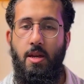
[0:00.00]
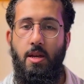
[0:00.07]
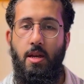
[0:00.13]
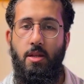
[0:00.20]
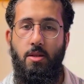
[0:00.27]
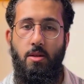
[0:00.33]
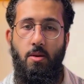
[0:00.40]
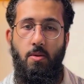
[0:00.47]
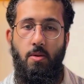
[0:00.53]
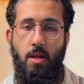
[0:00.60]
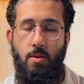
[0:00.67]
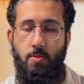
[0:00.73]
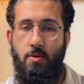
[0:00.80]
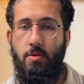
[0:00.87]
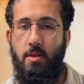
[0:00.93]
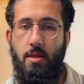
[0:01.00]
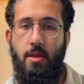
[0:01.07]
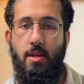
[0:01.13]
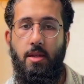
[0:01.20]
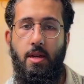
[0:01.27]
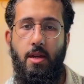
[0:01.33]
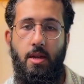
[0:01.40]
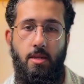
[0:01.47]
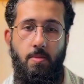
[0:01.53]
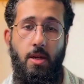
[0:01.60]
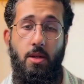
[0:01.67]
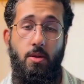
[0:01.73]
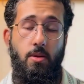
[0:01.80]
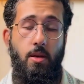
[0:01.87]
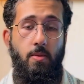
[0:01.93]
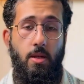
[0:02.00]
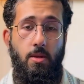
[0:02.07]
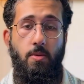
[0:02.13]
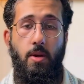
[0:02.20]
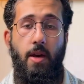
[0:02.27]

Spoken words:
And so an important thing here is to make sure that we do